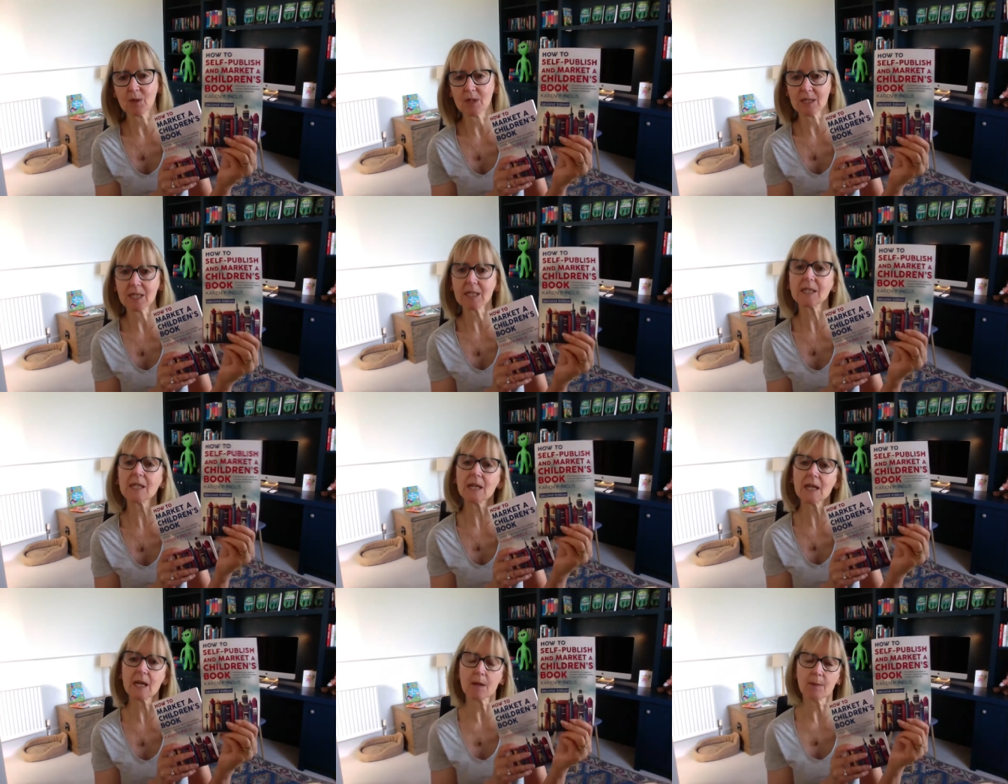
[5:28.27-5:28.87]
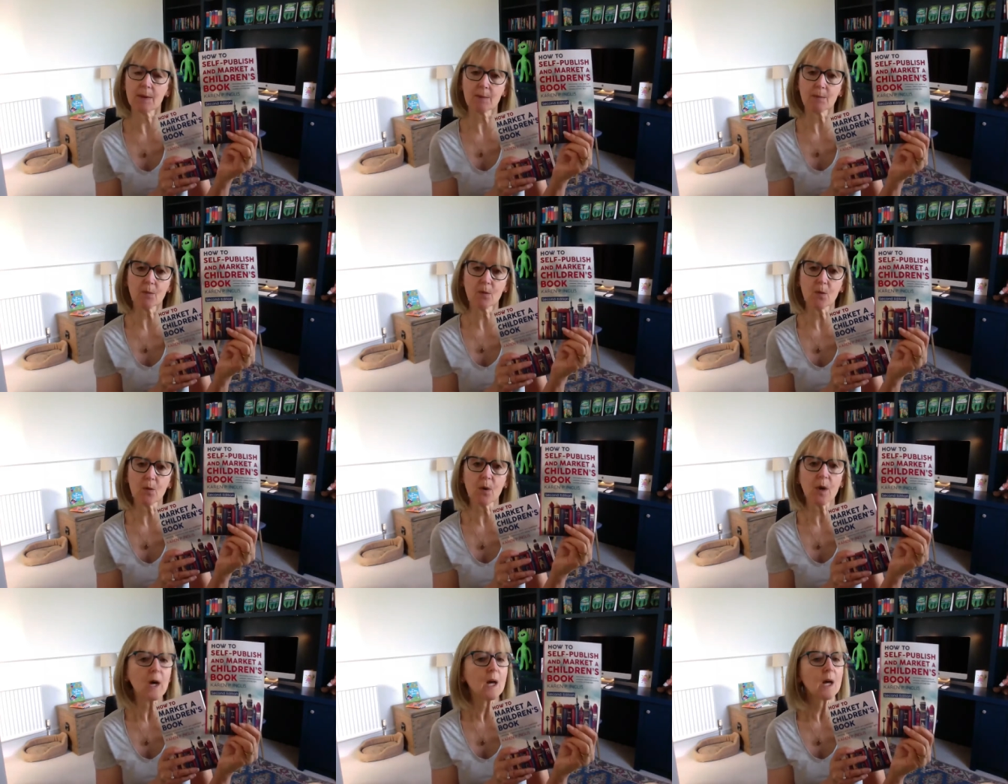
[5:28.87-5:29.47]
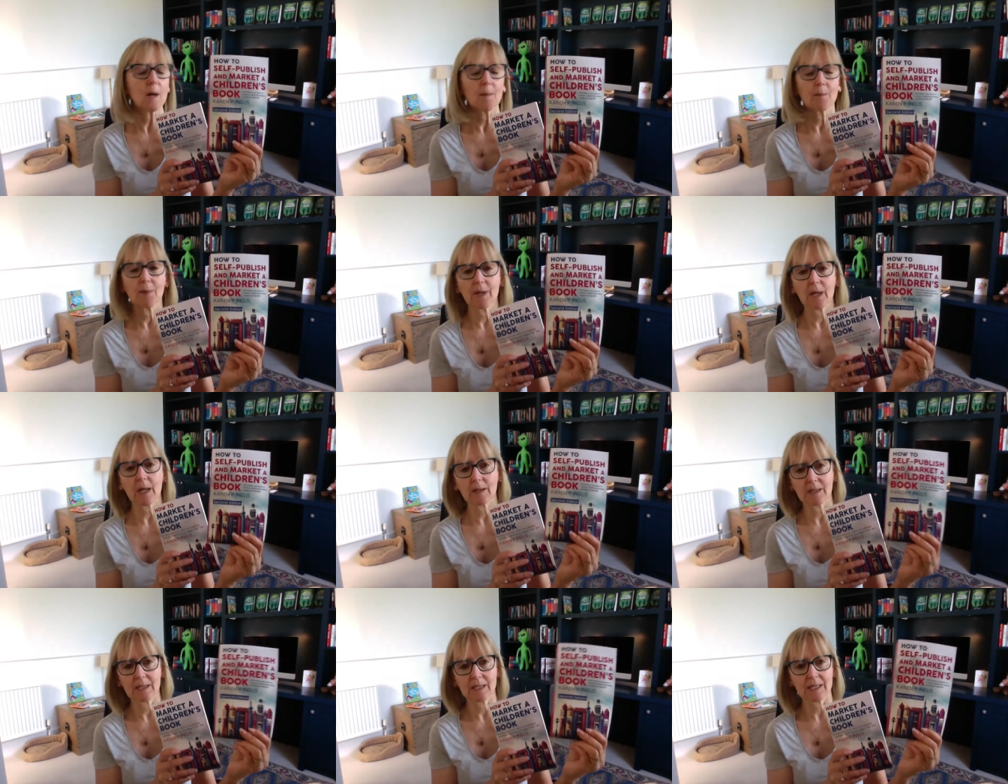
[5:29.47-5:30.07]
It is a little bit more, but
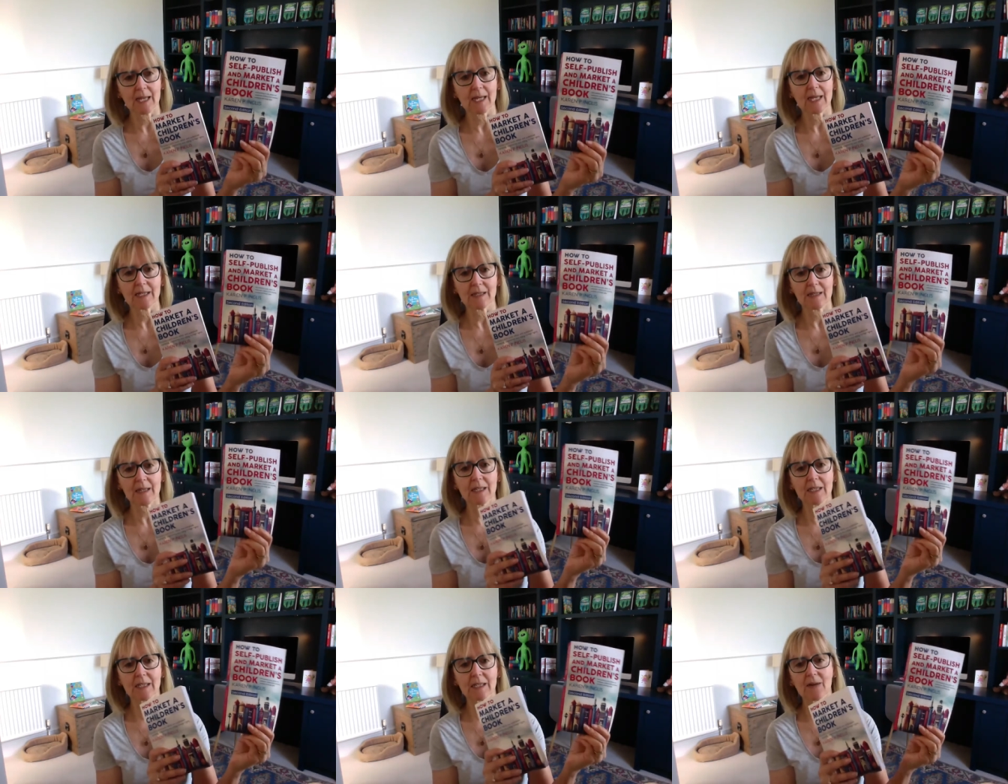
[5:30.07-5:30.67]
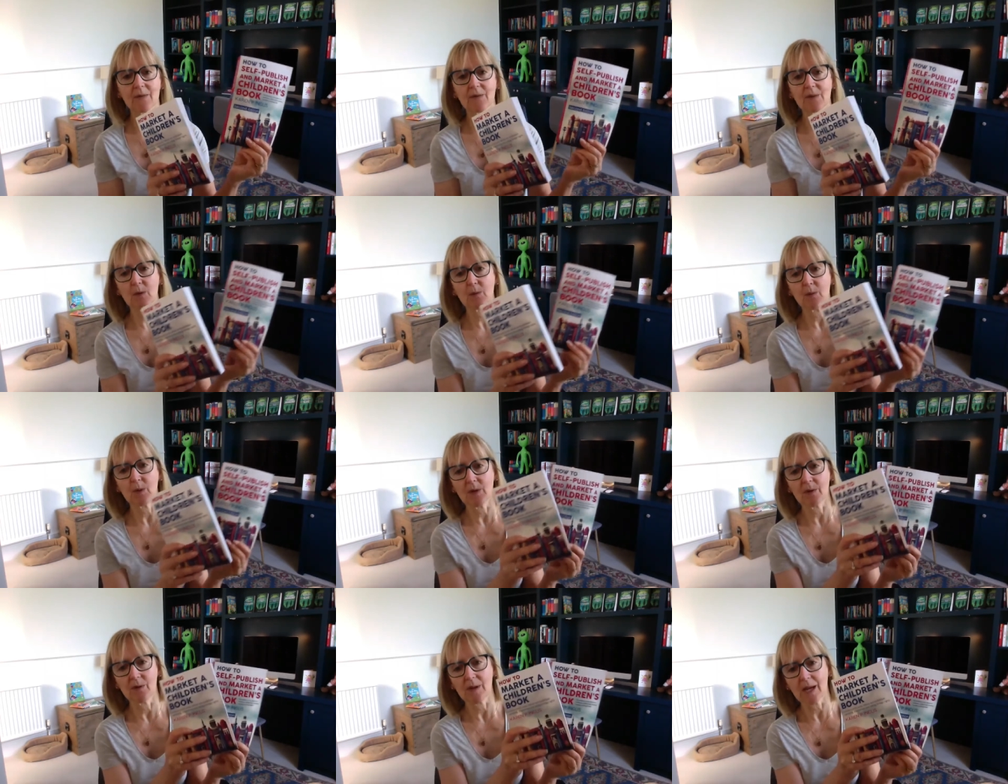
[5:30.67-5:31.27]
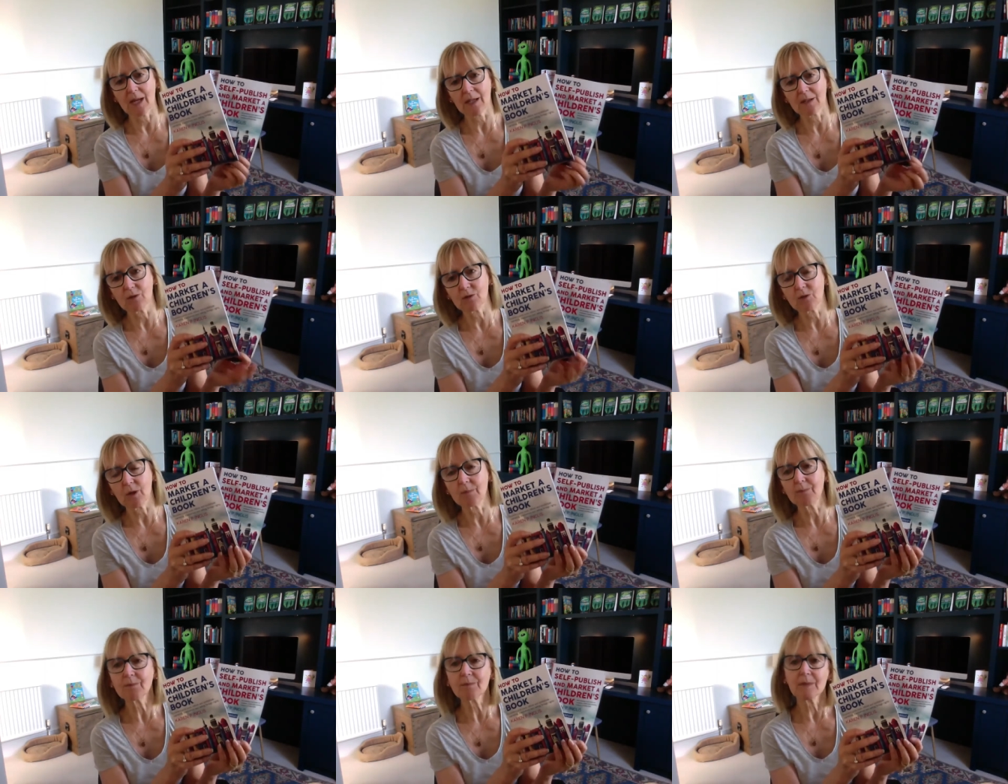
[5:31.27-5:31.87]
I'd say it, it's definitely worth the
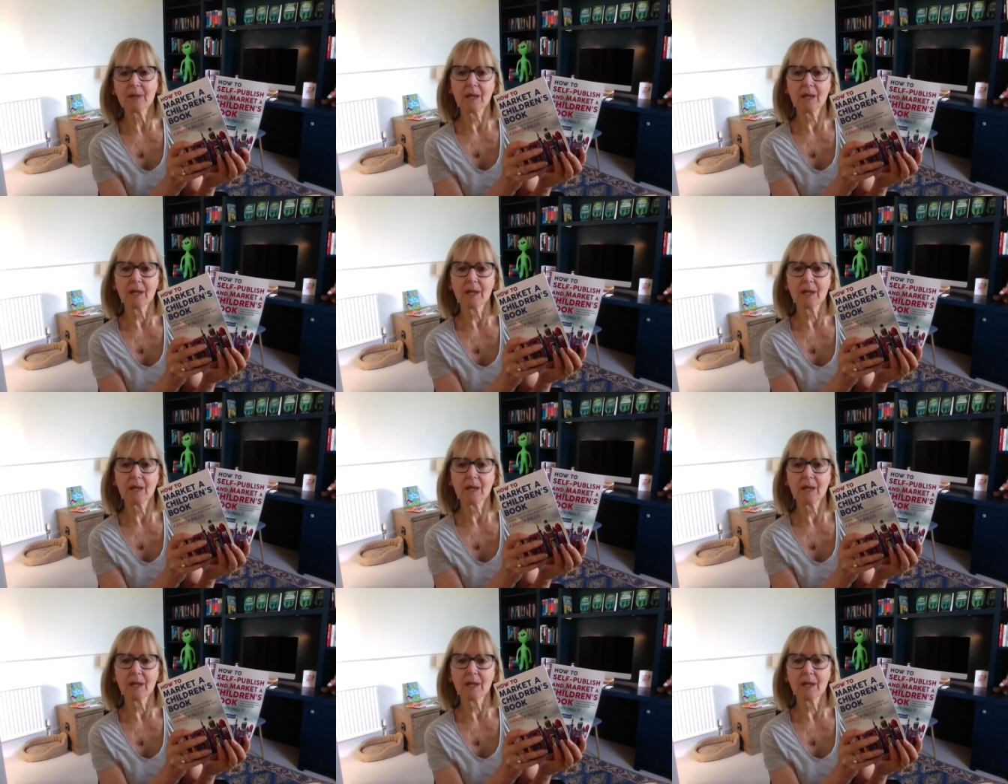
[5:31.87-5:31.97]
extra.